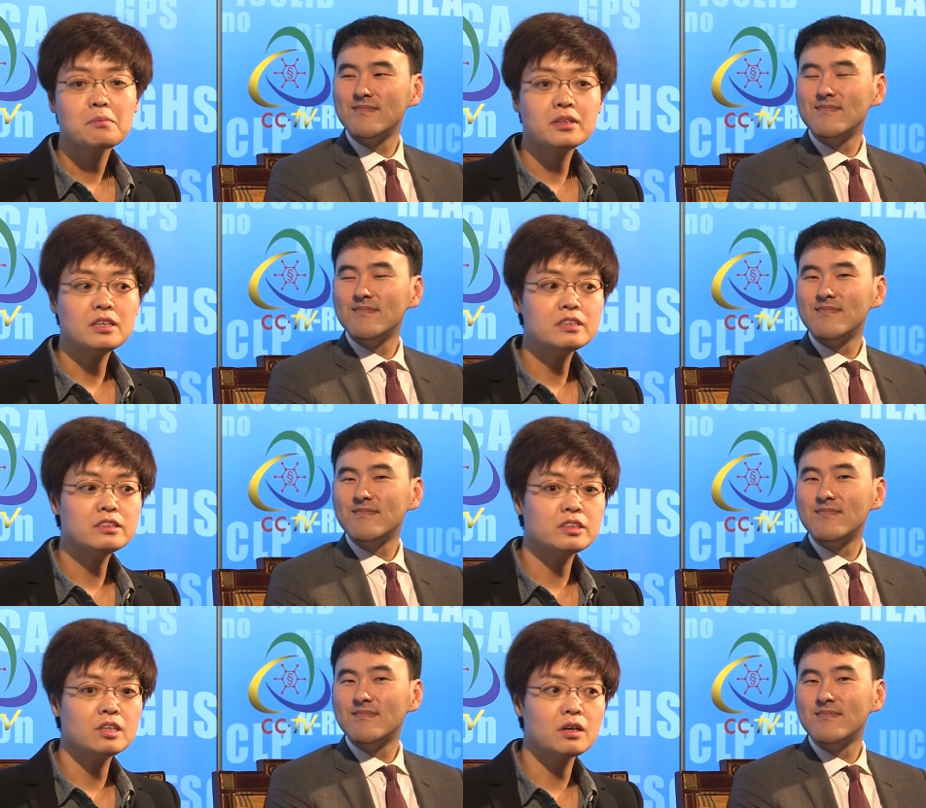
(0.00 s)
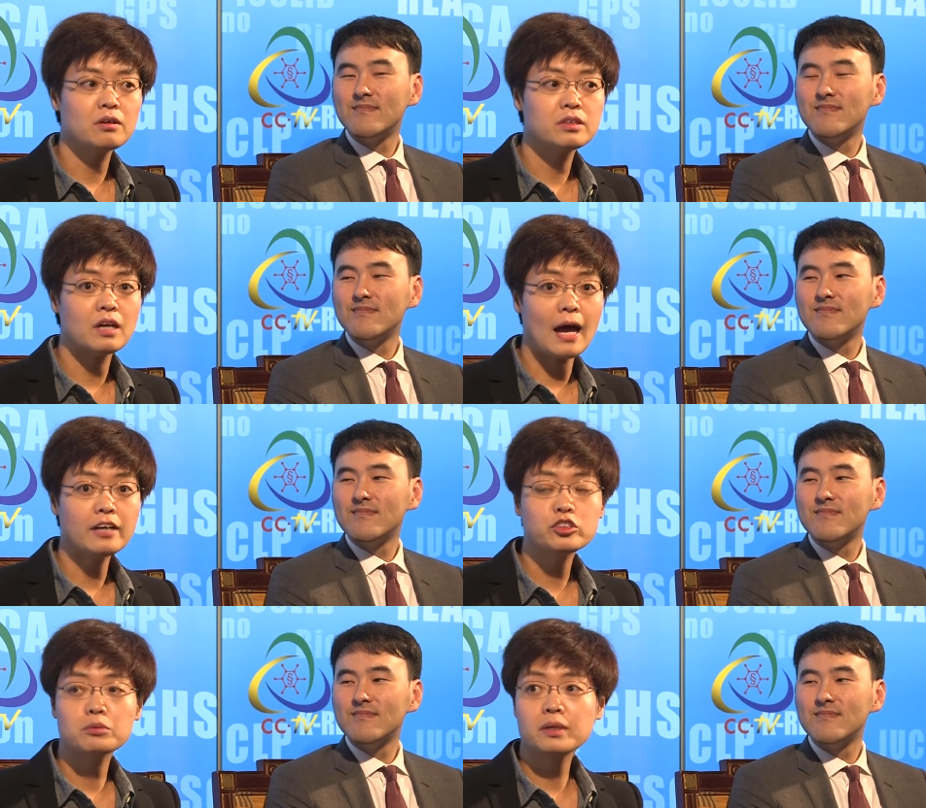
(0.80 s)
Speaker 1: But thing is you know the
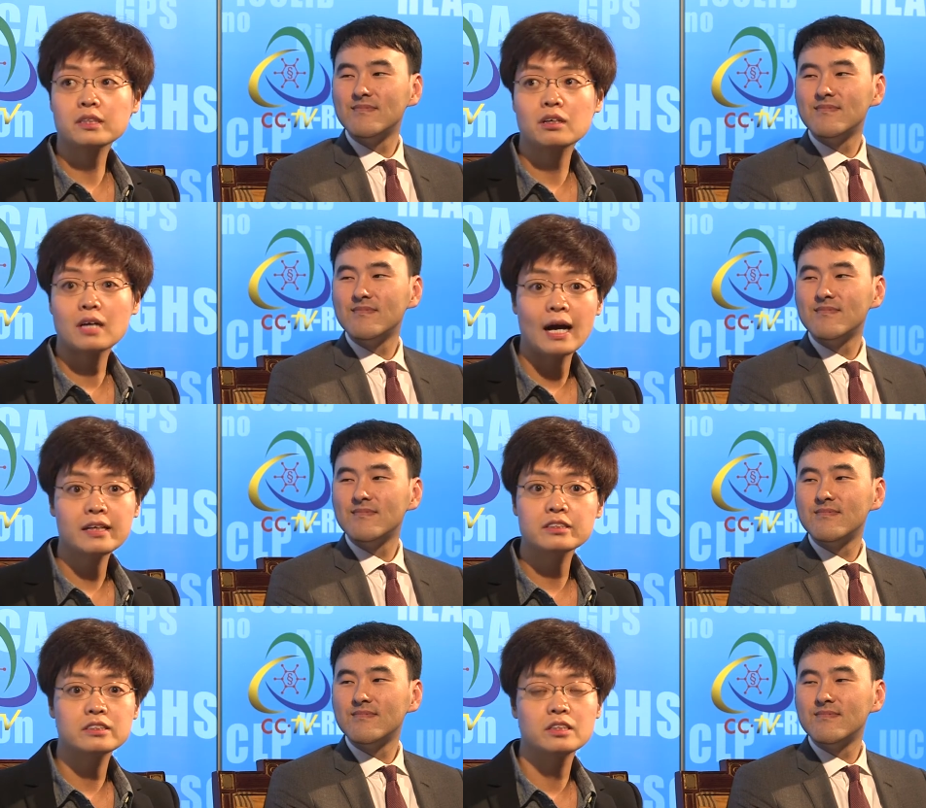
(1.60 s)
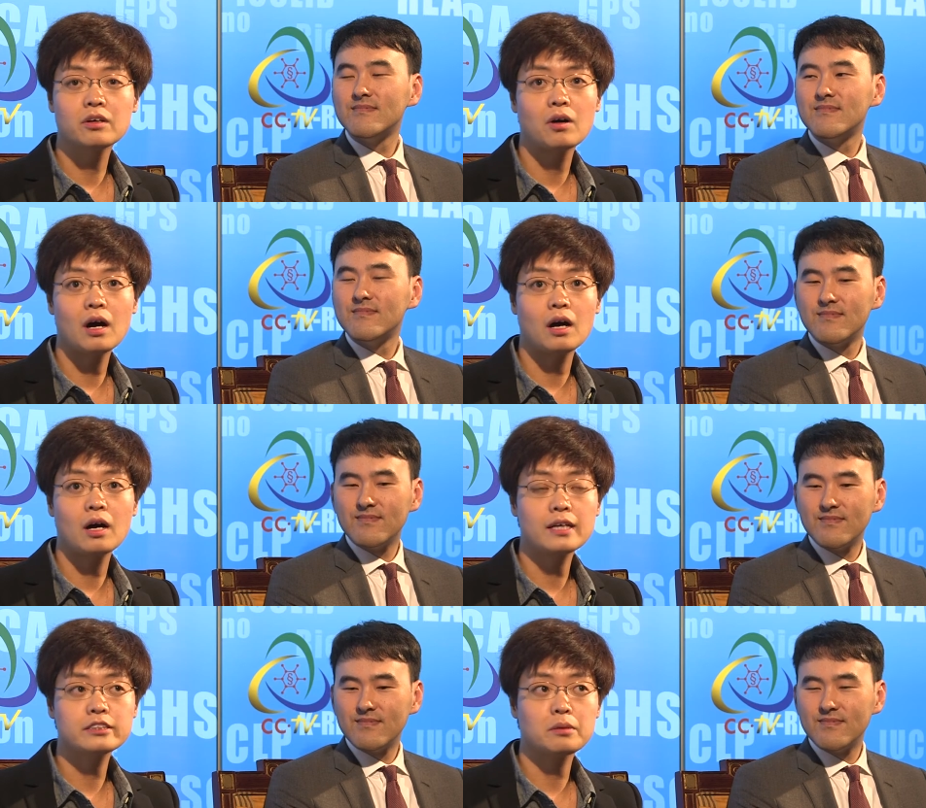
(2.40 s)
actual practical guidance you know uh,
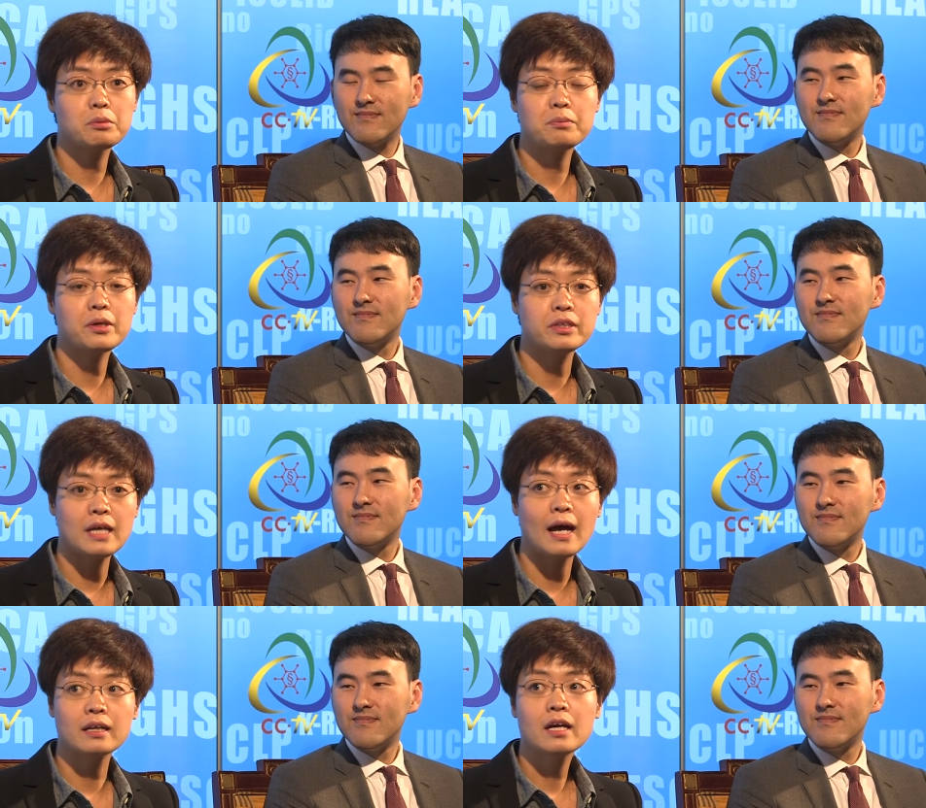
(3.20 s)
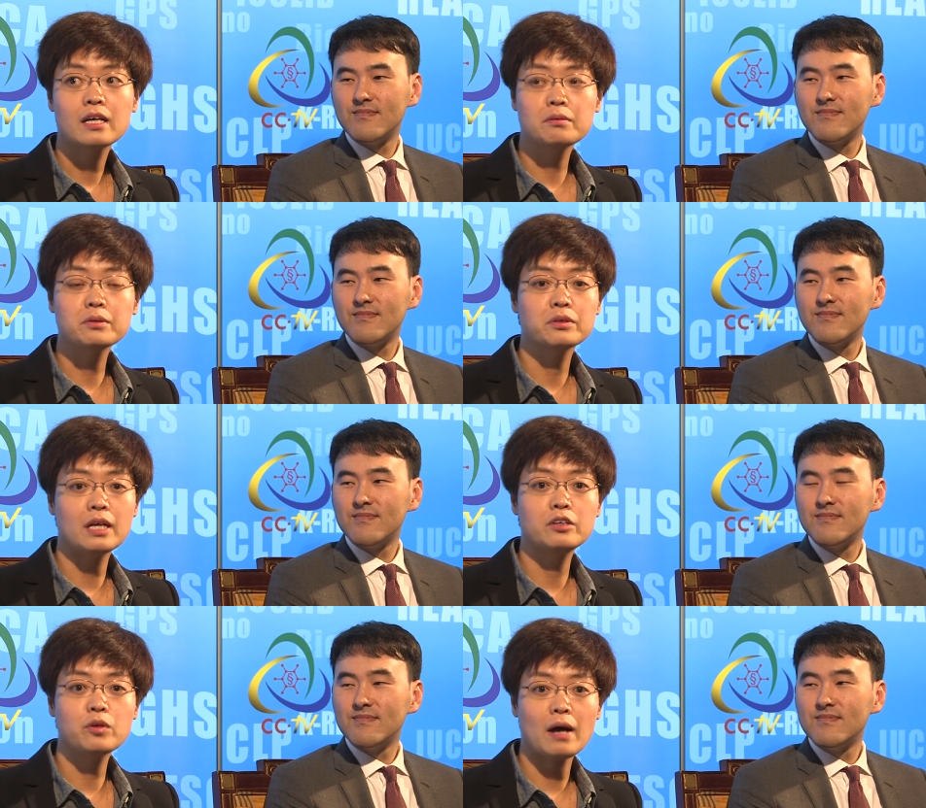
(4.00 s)
has not prepared yet. Even though
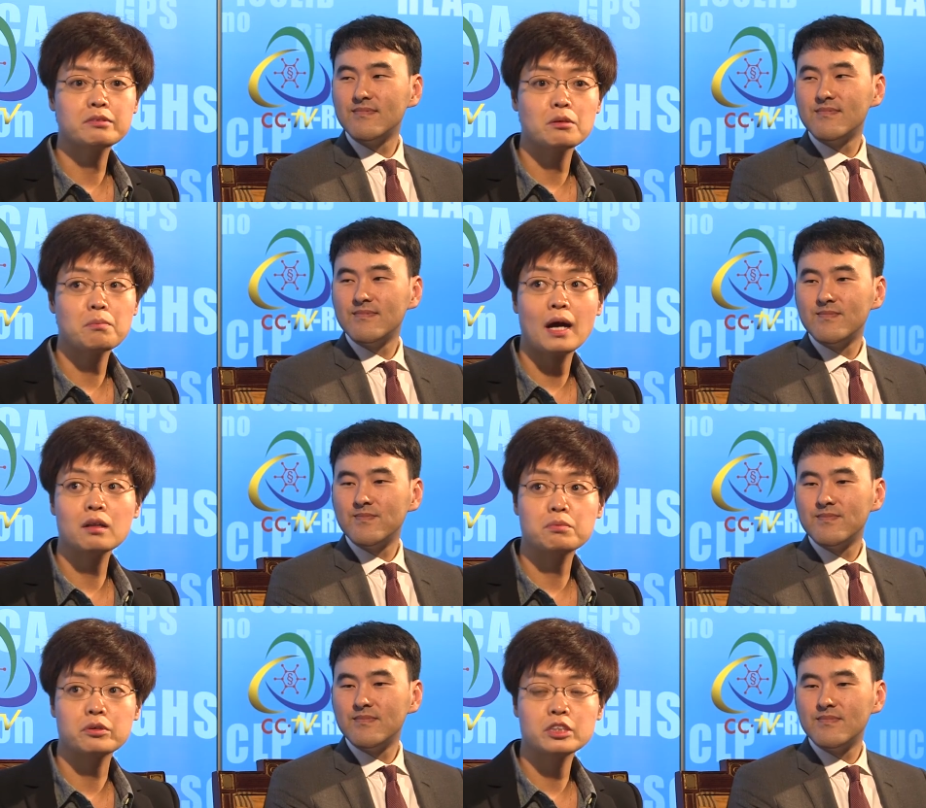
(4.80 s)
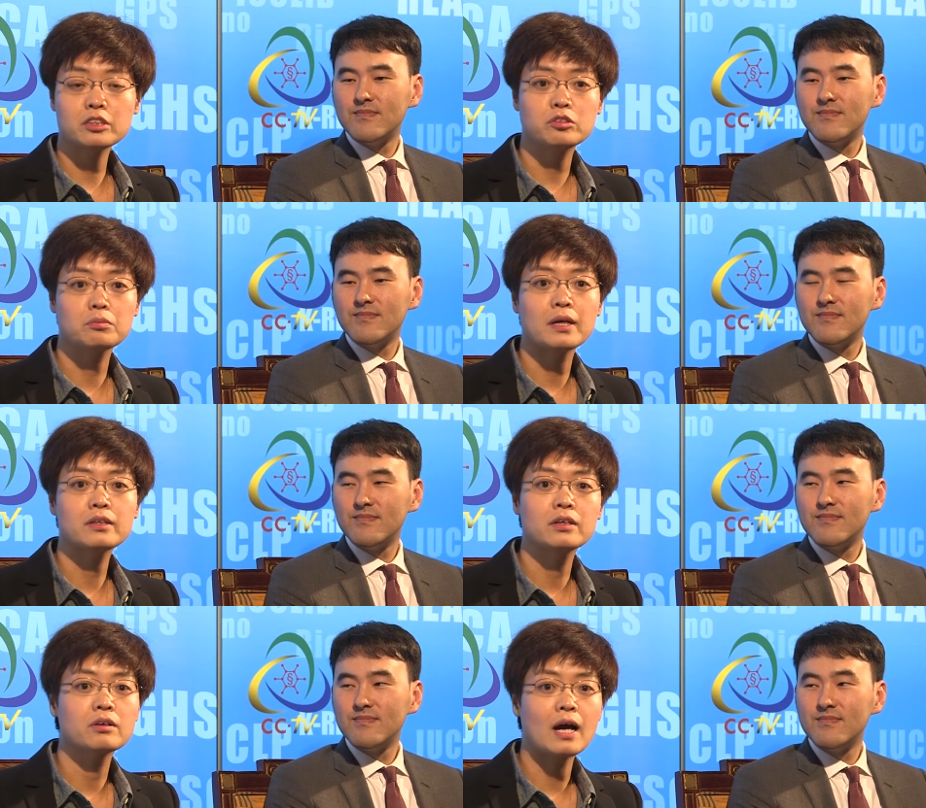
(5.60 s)
they do have some pilot project to make
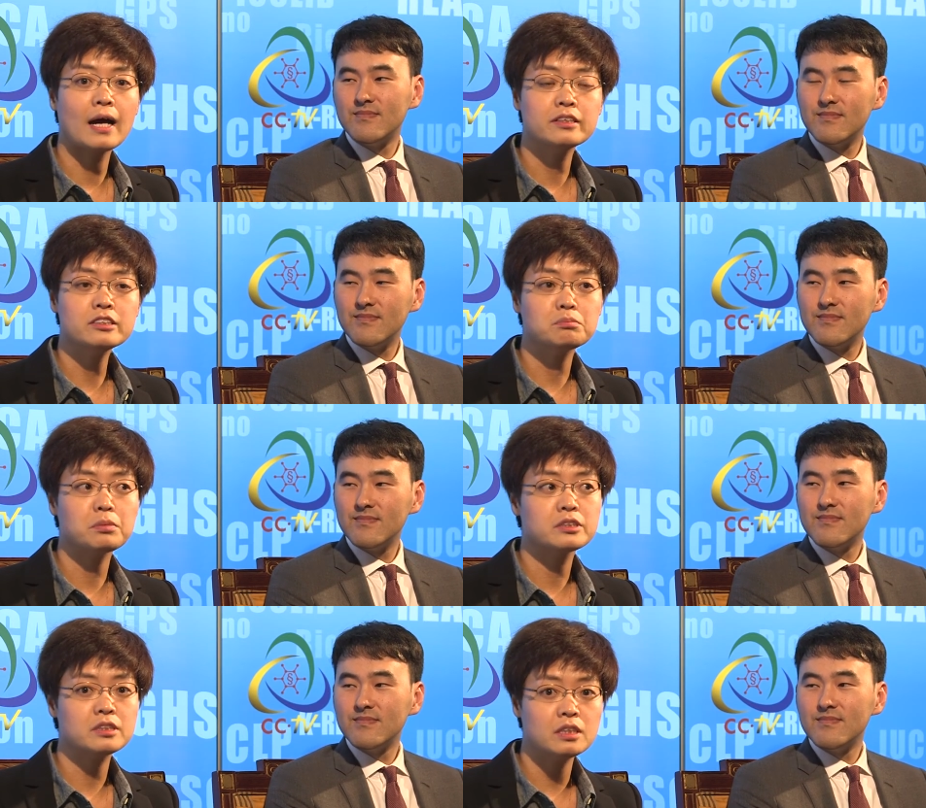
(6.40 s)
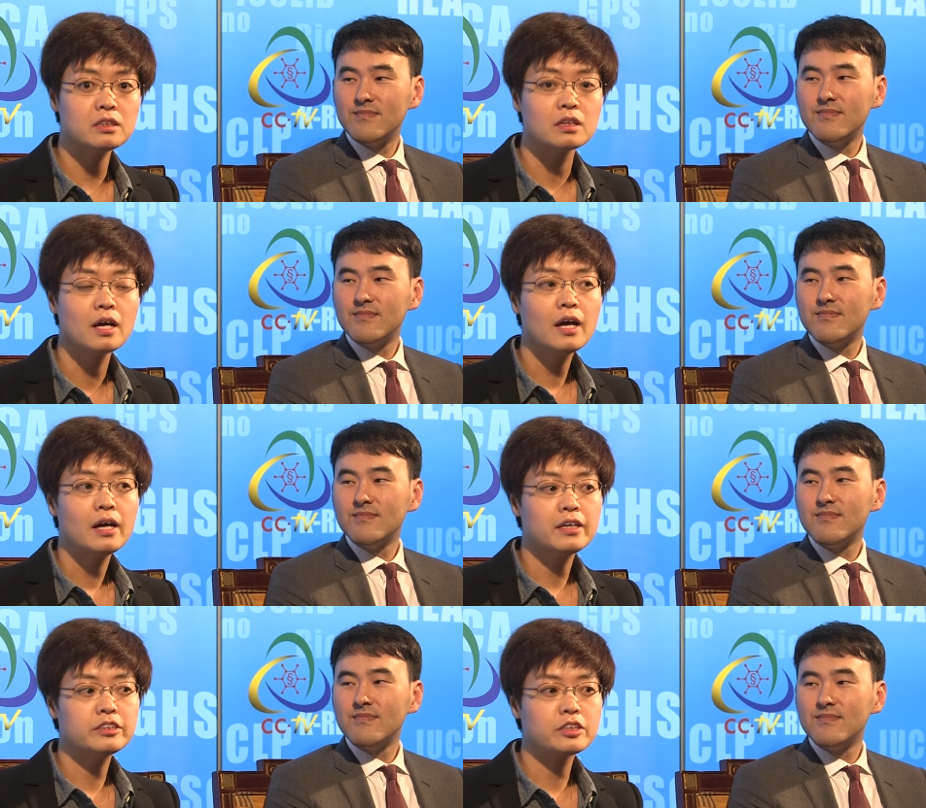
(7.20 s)
the you know guidance, but still
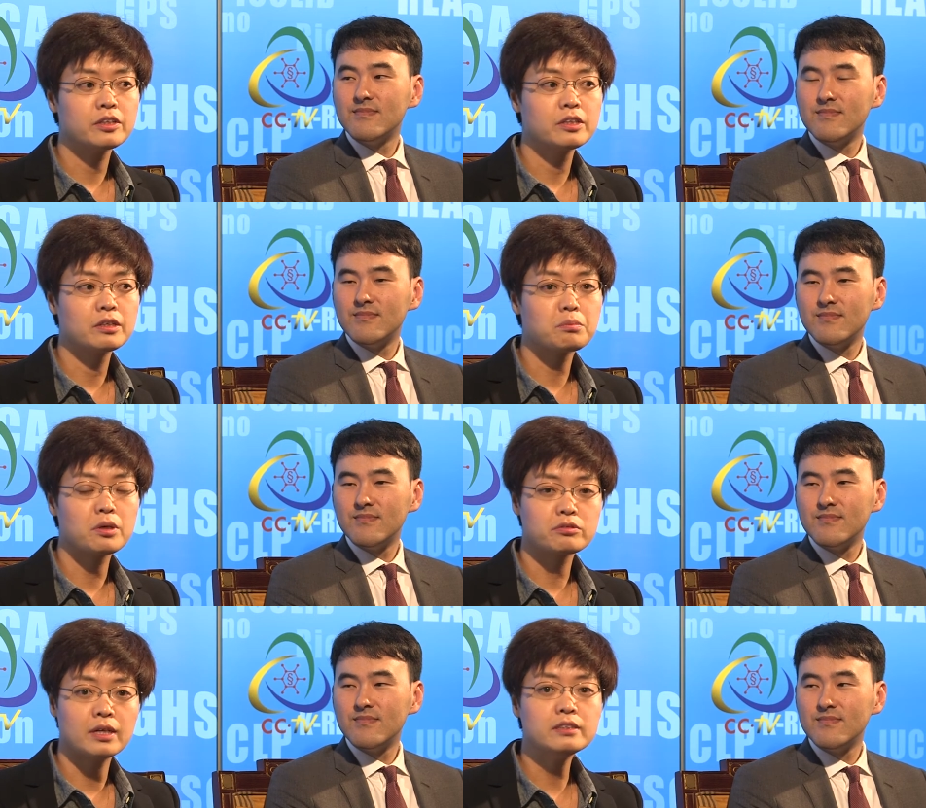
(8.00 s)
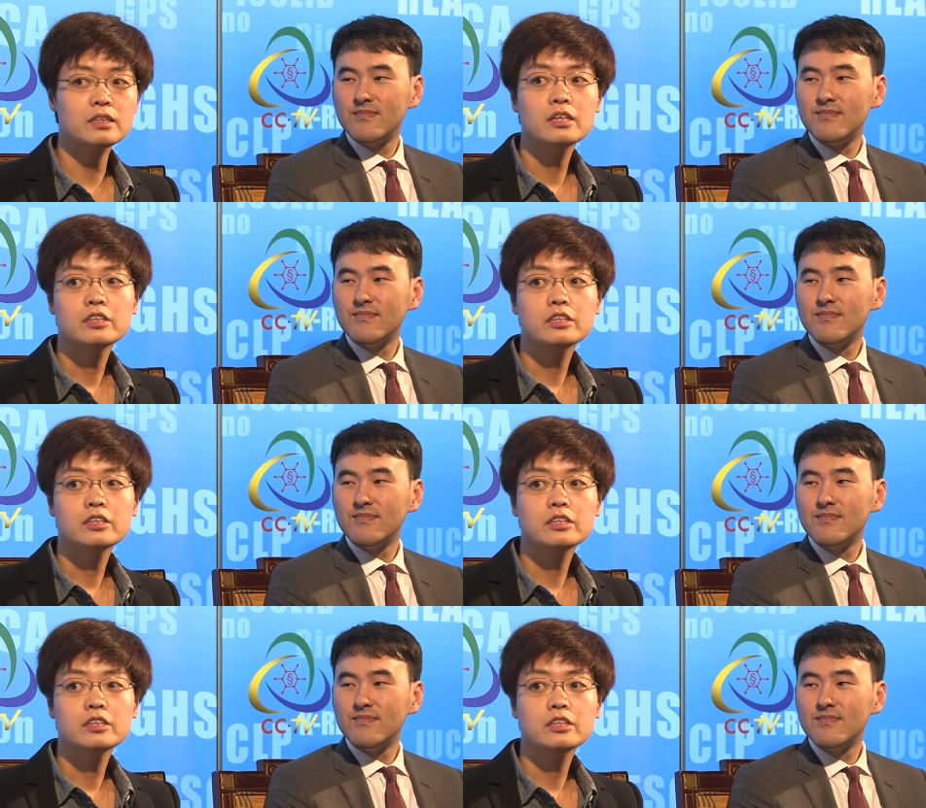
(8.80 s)
it's on the progress.